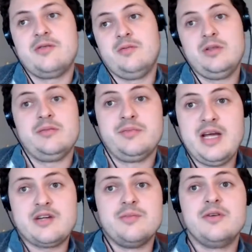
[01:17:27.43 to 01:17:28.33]
Well,
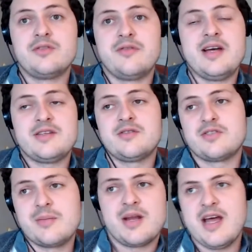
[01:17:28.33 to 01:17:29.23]
Dash moves it faster,
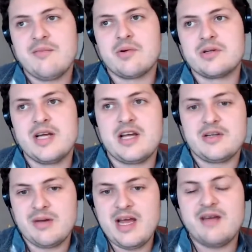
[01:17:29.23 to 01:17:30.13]
so I'm going to have more Dash.
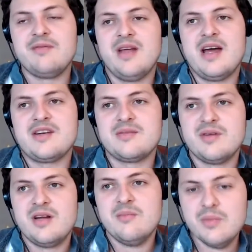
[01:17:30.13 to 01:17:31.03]
I'm going to have Dash,
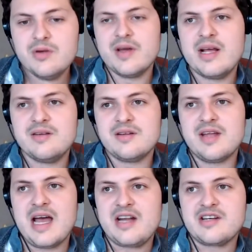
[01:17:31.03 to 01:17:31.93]
move it into
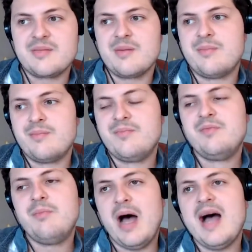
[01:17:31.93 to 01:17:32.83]
Dash. I'm going to
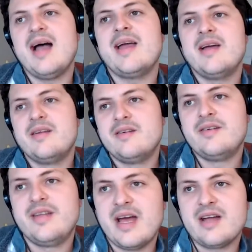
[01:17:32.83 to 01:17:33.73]
buy
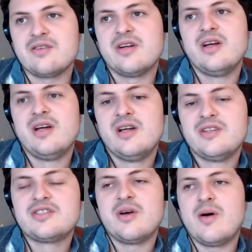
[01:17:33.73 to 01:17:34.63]
Dash
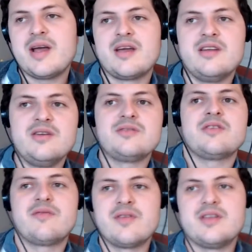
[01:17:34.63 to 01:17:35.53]
so I can use
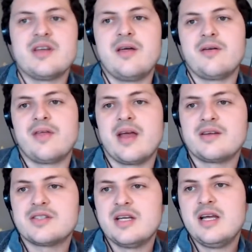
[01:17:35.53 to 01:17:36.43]
it for these other
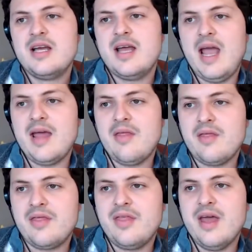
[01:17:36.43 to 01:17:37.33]
things.
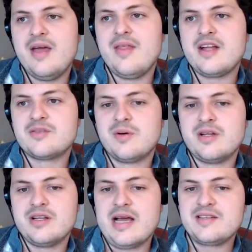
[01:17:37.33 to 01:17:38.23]
And then that's when
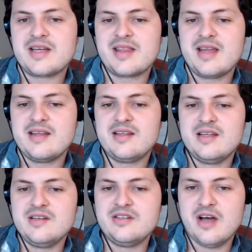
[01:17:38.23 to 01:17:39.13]
it has like that
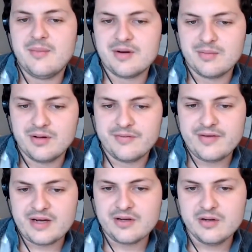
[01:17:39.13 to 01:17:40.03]
indomitable
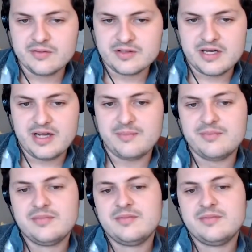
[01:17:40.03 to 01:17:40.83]
effect over time.